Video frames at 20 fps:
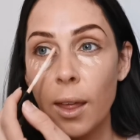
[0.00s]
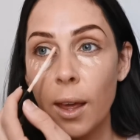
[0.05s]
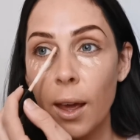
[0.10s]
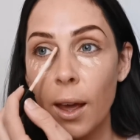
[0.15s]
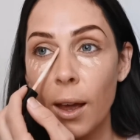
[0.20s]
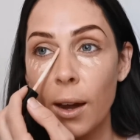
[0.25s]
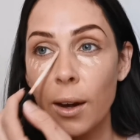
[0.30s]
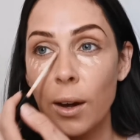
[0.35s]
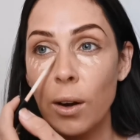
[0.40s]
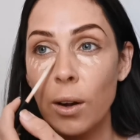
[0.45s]
They
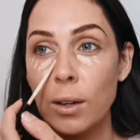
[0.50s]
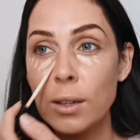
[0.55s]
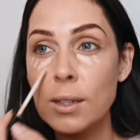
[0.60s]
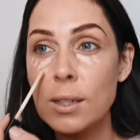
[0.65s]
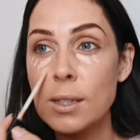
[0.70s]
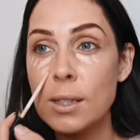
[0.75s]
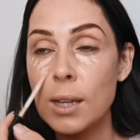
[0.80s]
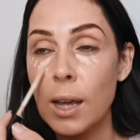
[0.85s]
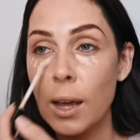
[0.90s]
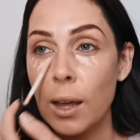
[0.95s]
had it
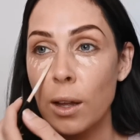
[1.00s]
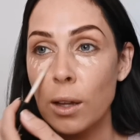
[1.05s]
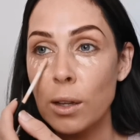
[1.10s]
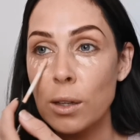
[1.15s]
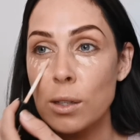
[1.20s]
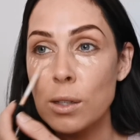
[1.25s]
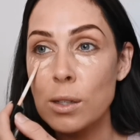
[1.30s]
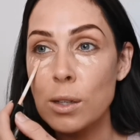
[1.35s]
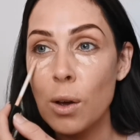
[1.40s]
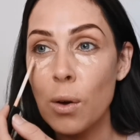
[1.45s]
on
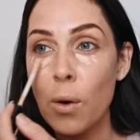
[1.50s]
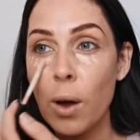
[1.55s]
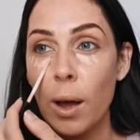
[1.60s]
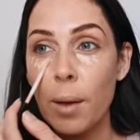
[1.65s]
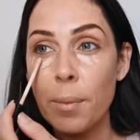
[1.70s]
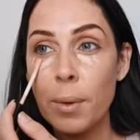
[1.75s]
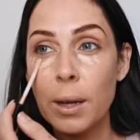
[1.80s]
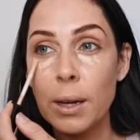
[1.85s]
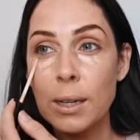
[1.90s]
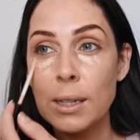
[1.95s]
sale, so
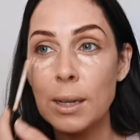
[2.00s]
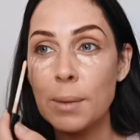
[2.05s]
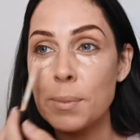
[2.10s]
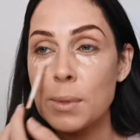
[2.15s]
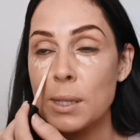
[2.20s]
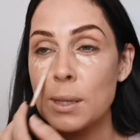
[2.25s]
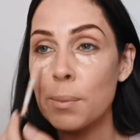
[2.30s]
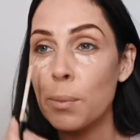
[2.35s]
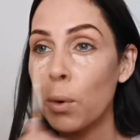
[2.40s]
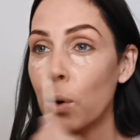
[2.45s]
I picked up
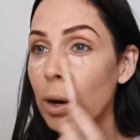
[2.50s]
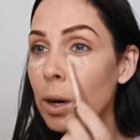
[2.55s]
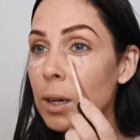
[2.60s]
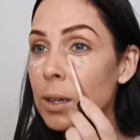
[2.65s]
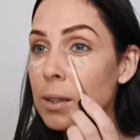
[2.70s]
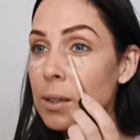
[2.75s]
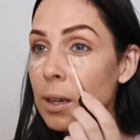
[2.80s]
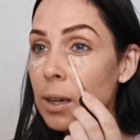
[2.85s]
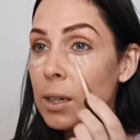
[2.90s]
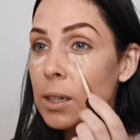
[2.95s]
some more,
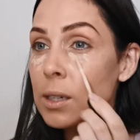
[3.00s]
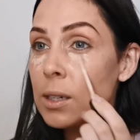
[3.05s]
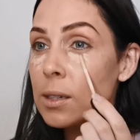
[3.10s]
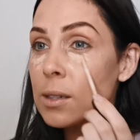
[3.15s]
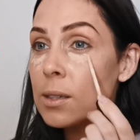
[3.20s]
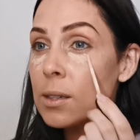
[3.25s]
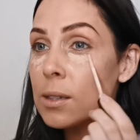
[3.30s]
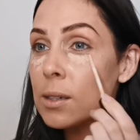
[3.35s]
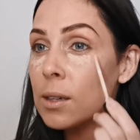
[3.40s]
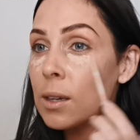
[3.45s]
because I
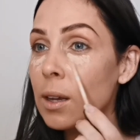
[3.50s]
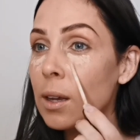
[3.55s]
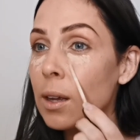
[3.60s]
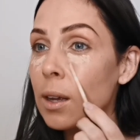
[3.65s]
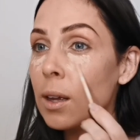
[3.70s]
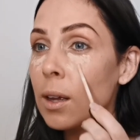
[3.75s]
just,